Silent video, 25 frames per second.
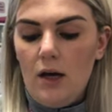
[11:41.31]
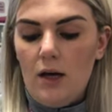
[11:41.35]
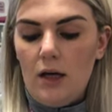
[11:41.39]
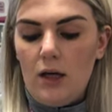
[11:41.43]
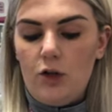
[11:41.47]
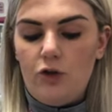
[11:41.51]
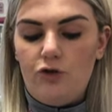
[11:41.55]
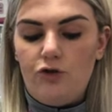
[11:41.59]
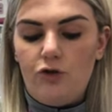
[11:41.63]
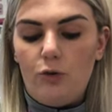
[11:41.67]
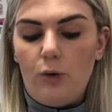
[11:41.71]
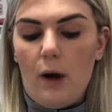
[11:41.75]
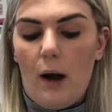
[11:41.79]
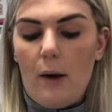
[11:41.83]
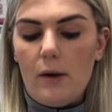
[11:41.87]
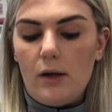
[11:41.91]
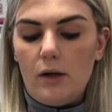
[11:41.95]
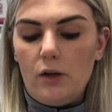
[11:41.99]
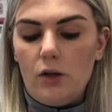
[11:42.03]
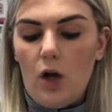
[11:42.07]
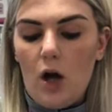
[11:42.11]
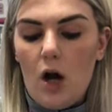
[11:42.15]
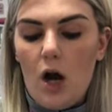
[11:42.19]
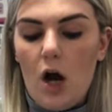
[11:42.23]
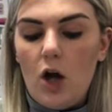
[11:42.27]
He drew out a
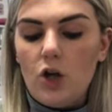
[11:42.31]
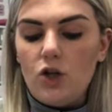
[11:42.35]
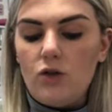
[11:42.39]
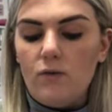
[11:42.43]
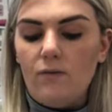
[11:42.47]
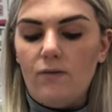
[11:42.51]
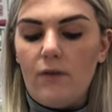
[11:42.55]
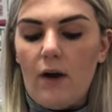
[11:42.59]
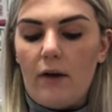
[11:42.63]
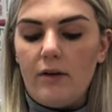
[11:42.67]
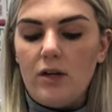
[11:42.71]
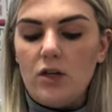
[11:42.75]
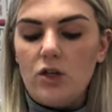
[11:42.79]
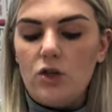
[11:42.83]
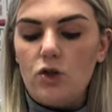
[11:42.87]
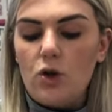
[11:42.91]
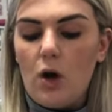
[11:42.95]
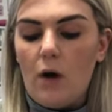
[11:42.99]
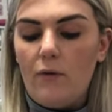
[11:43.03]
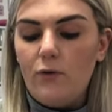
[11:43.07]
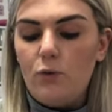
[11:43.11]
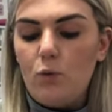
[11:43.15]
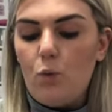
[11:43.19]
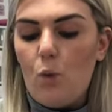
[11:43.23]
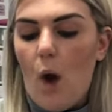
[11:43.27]
large and very
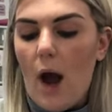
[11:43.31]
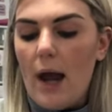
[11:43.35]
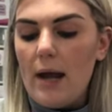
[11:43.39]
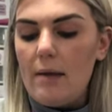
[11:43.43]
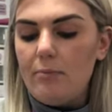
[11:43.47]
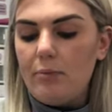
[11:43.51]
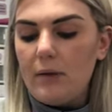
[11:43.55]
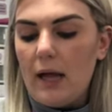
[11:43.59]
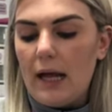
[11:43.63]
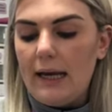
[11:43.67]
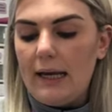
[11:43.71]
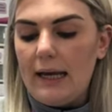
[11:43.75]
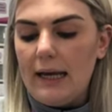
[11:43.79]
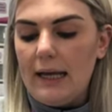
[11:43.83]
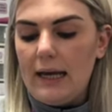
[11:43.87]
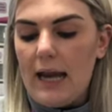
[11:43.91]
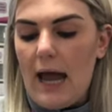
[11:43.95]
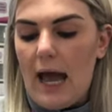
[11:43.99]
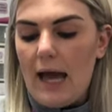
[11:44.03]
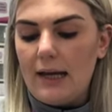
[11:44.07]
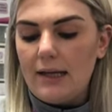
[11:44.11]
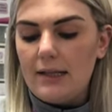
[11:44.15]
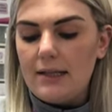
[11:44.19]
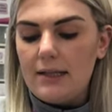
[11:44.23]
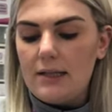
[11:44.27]
soft white blanket
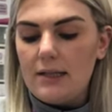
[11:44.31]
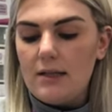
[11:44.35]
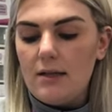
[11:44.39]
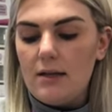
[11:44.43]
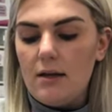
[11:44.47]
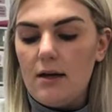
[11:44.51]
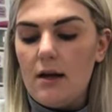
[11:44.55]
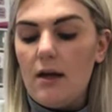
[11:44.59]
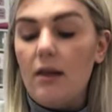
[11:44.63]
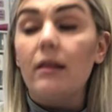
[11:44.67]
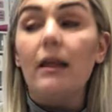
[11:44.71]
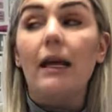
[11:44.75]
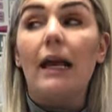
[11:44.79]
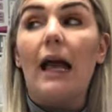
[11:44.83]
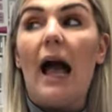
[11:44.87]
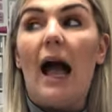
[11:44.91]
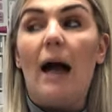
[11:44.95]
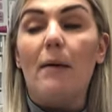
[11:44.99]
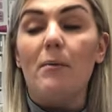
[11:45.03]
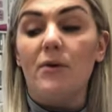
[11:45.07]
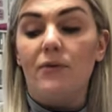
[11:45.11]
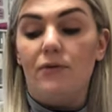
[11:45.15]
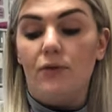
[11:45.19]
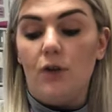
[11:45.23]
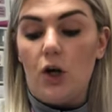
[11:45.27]
next. The
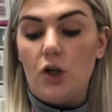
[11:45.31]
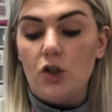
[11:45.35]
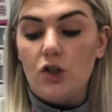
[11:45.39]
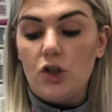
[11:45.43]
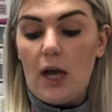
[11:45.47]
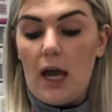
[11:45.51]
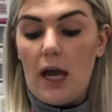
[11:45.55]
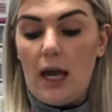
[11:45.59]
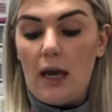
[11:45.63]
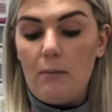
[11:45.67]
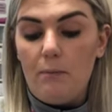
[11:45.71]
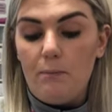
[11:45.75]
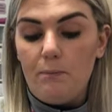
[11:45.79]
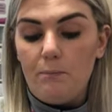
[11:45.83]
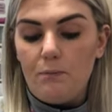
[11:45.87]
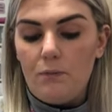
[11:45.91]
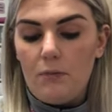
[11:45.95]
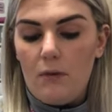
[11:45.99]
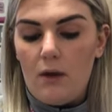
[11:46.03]
camouflage cape.